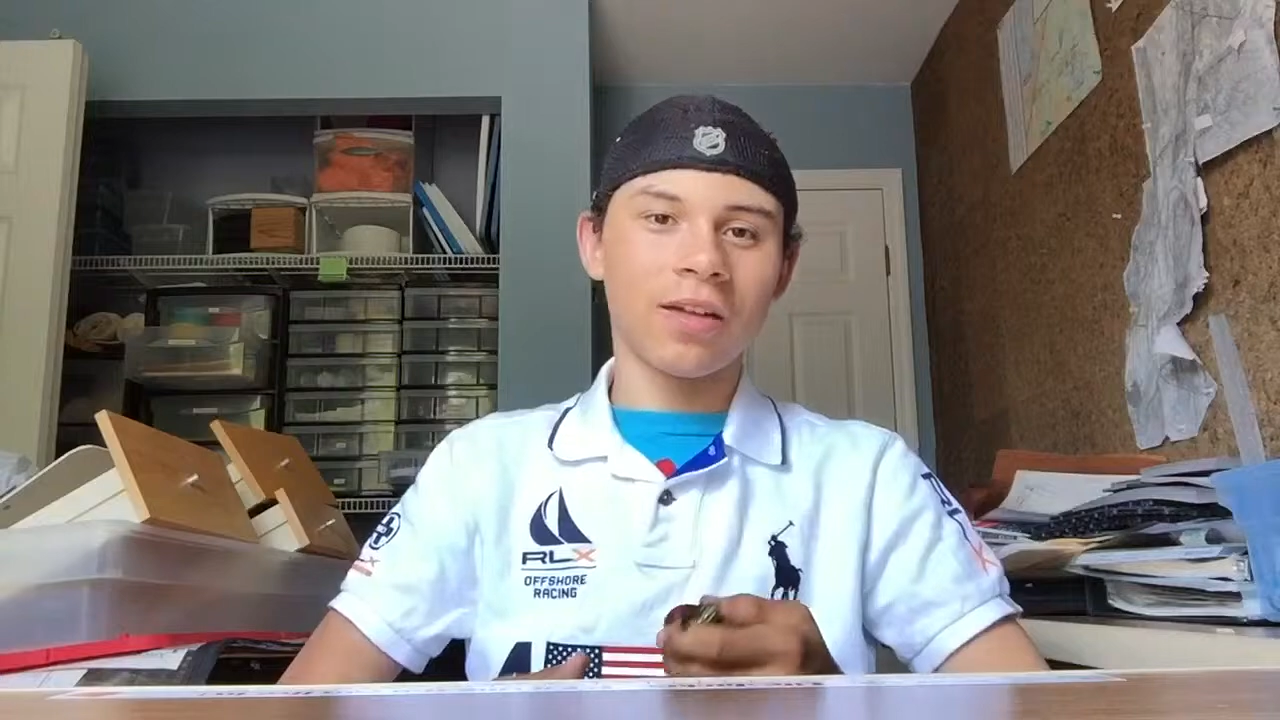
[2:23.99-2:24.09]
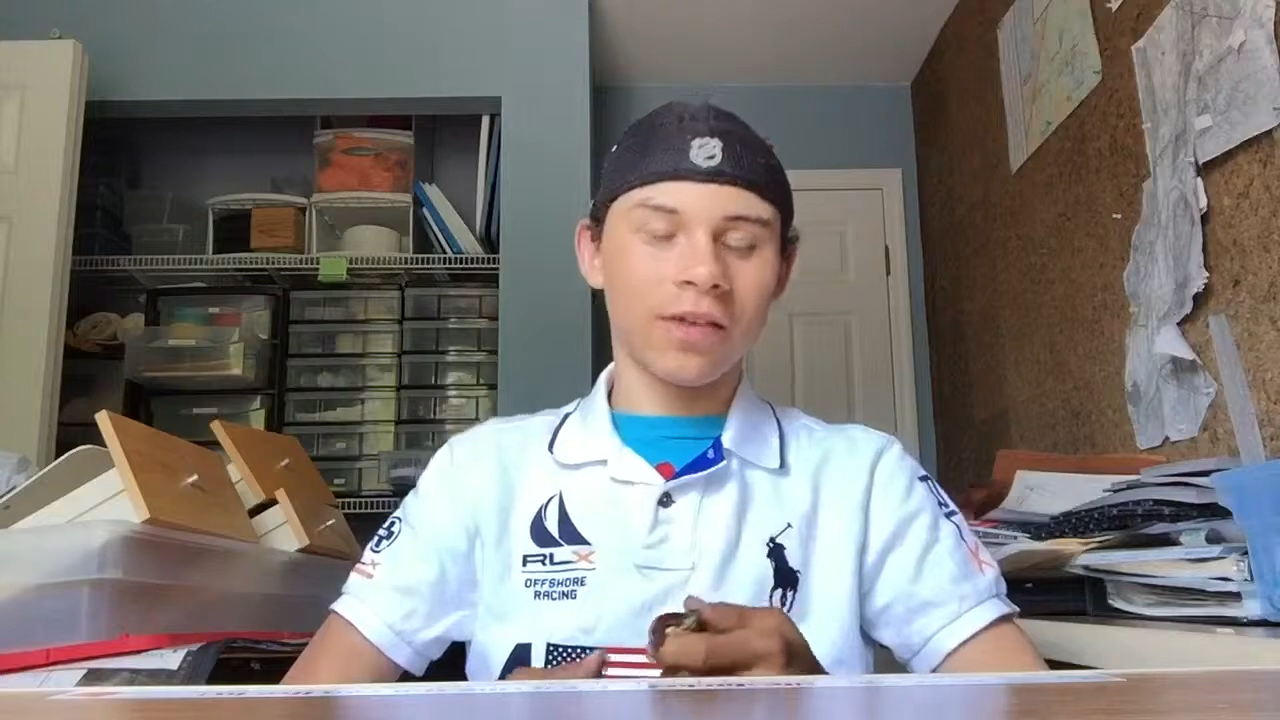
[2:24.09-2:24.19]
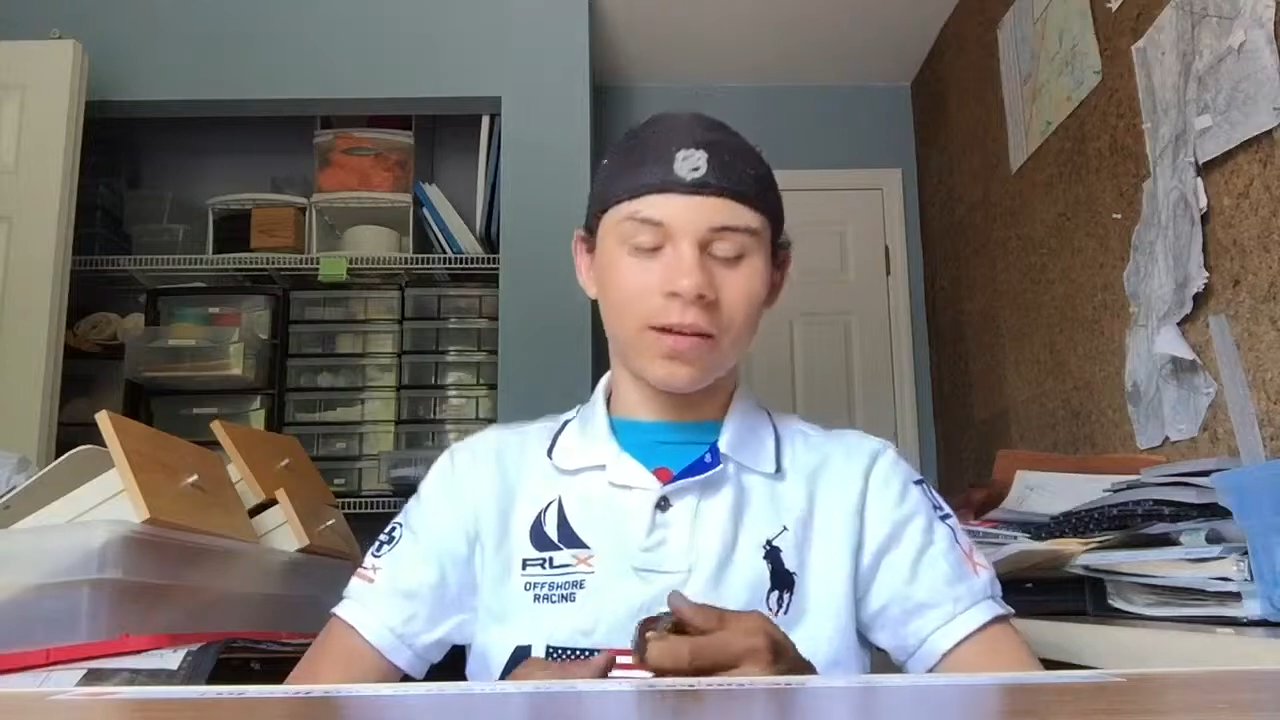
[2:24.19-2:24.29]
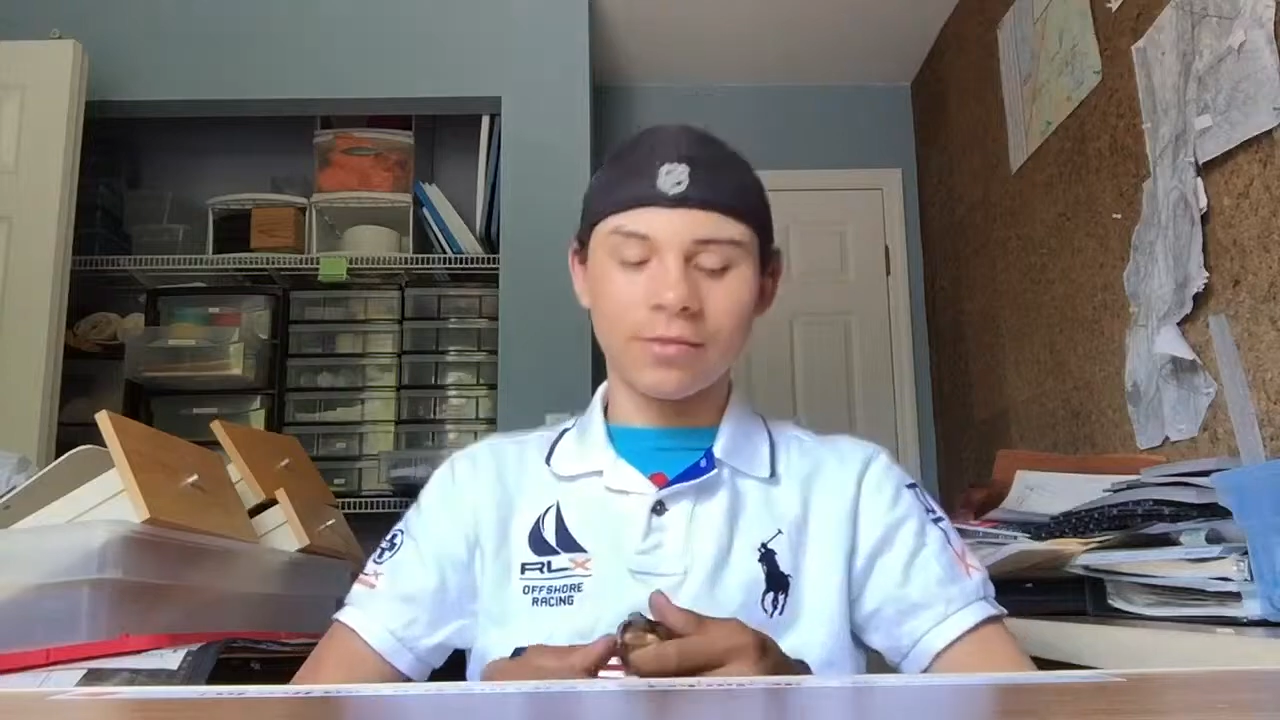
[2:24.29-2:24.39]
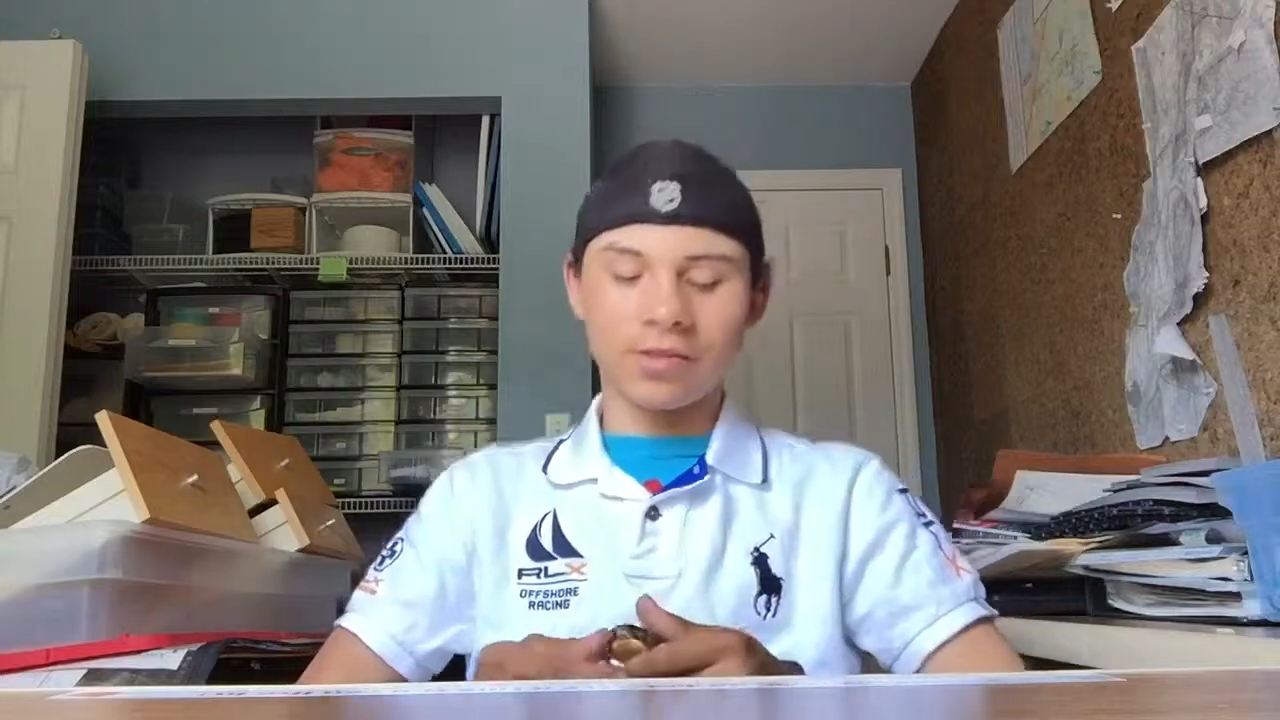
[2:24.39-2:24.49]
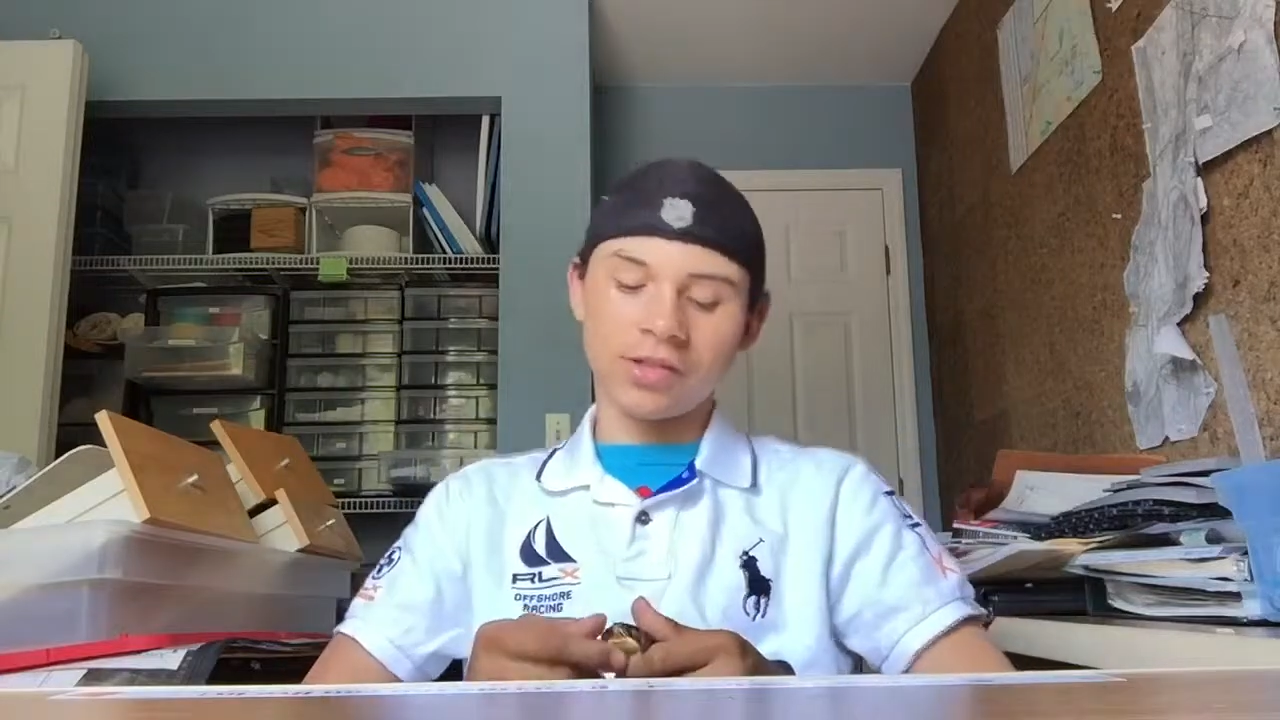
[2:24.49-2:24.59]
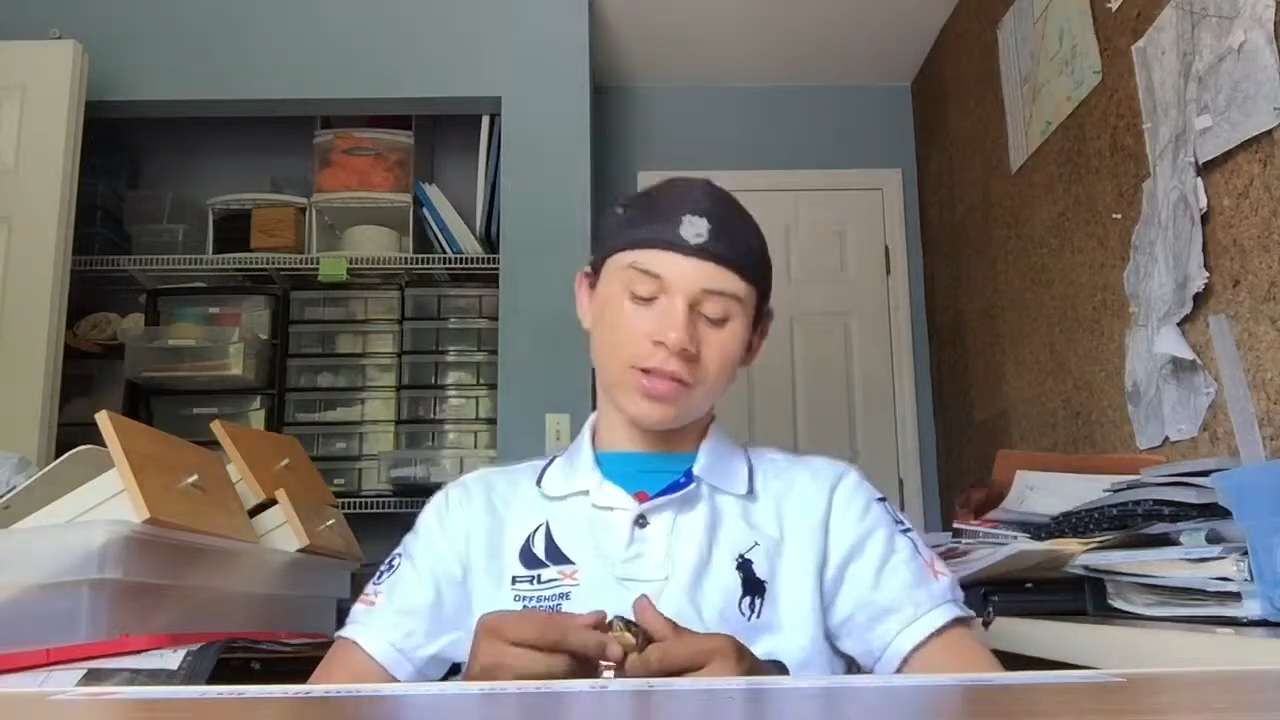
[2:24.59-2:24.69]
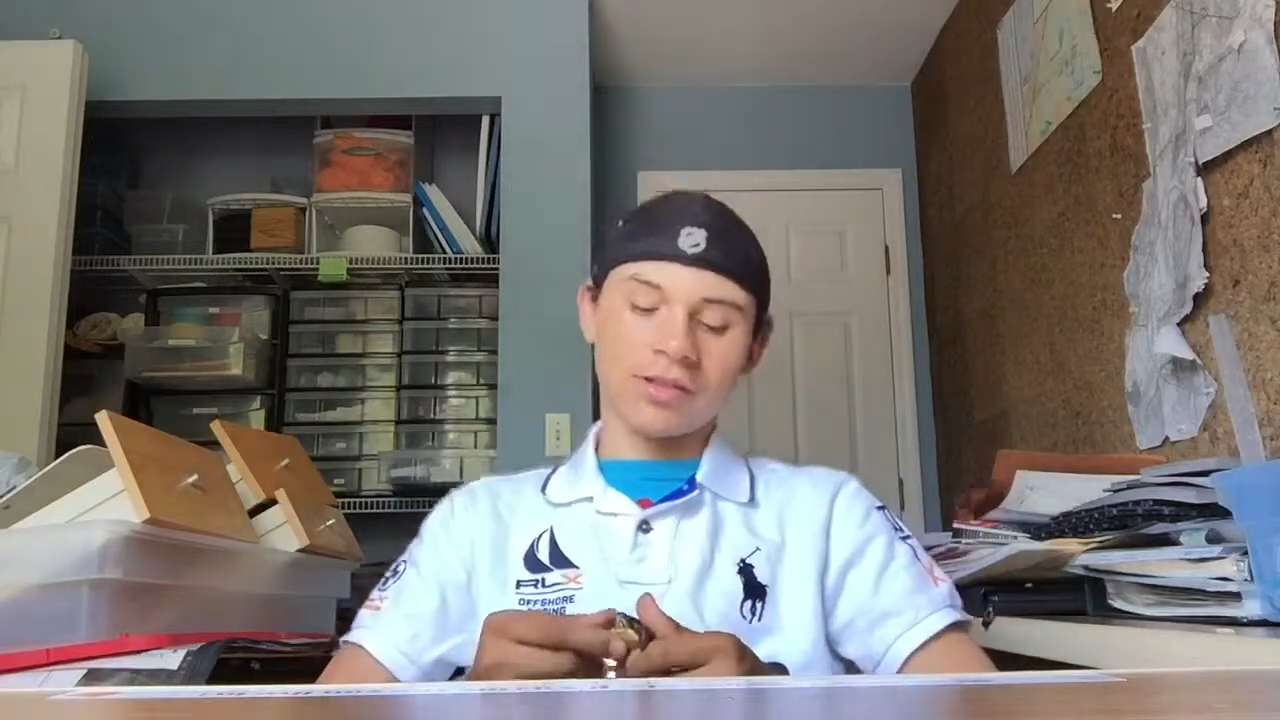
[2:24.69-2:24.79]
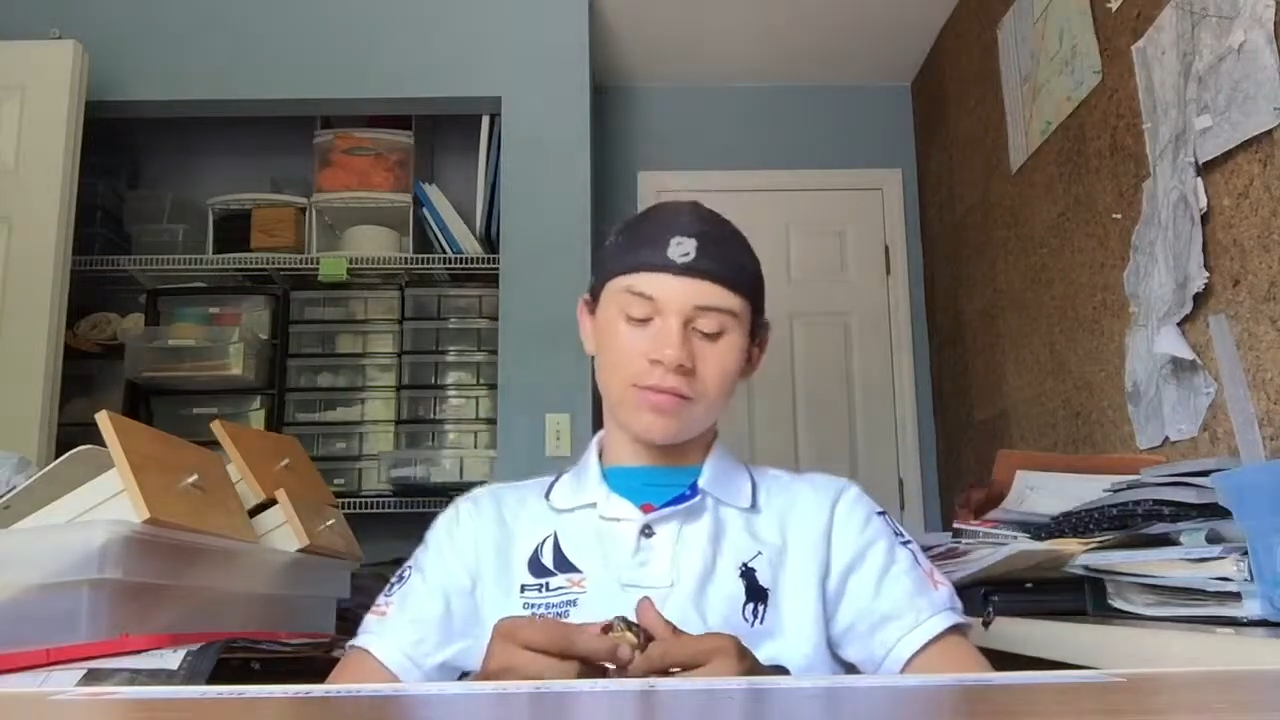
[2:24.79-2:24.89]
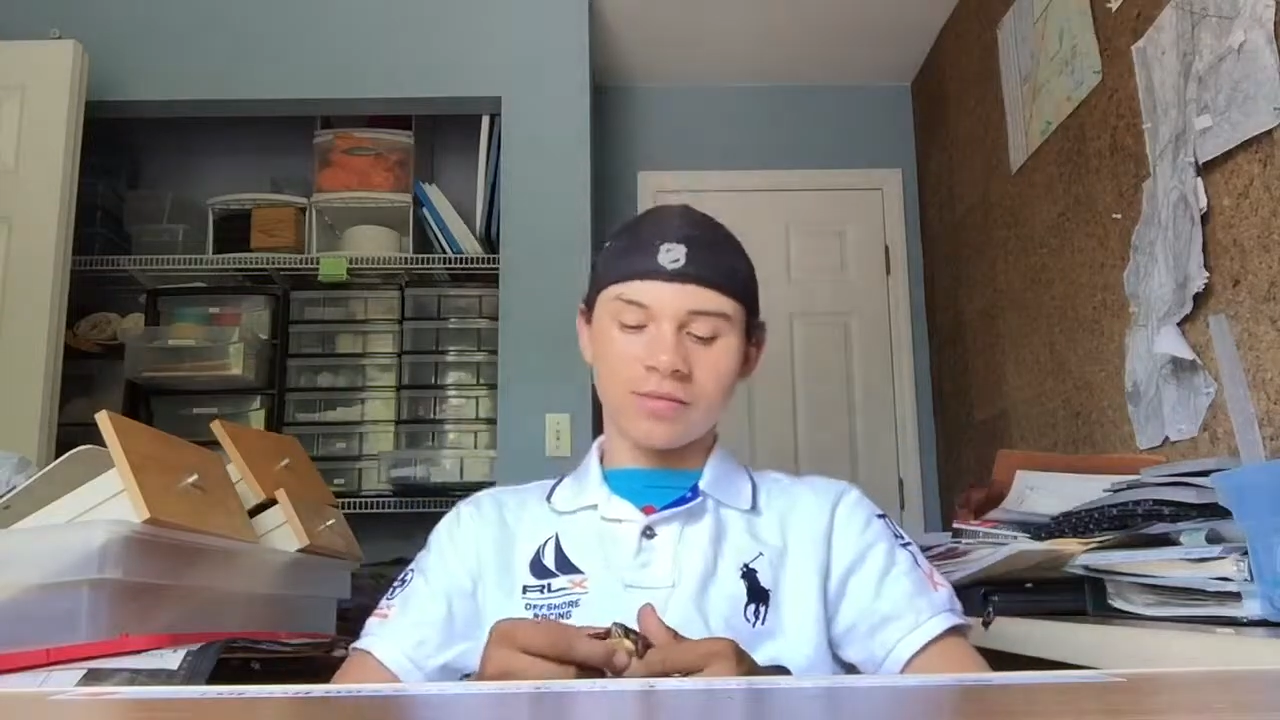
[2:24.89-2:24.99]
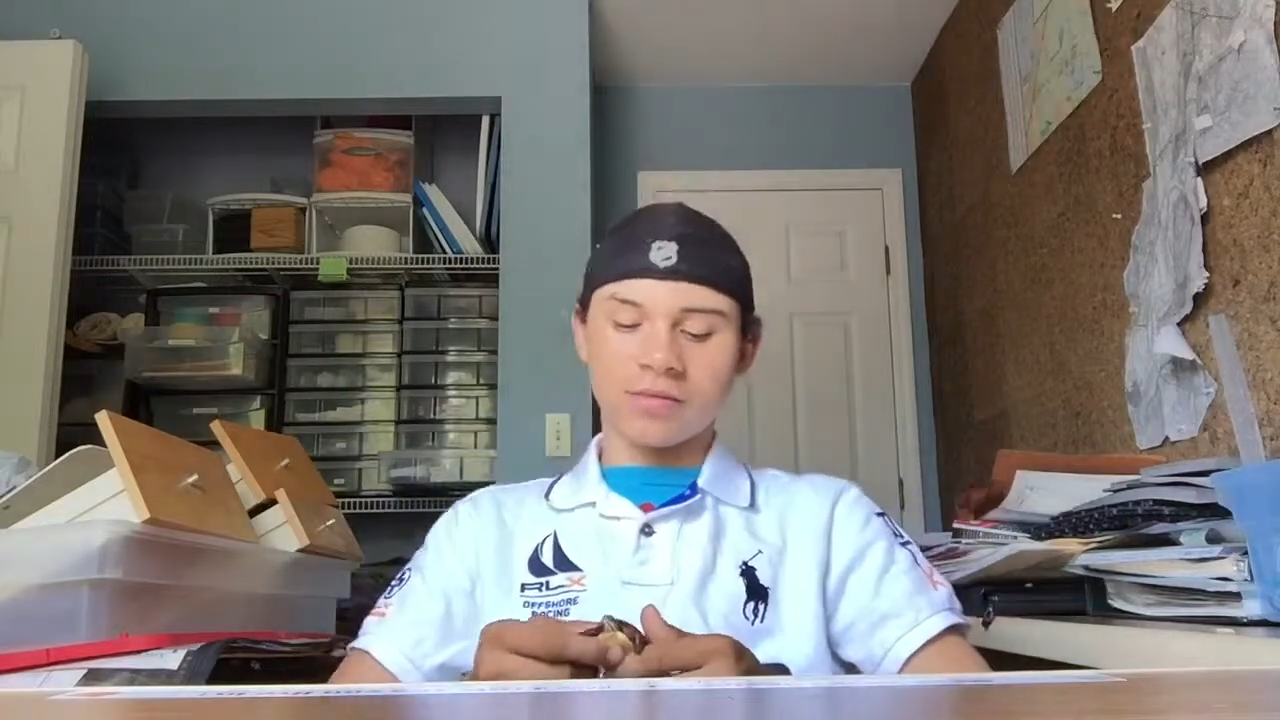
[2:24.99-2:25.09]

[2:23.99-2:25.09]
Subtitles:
of animals, just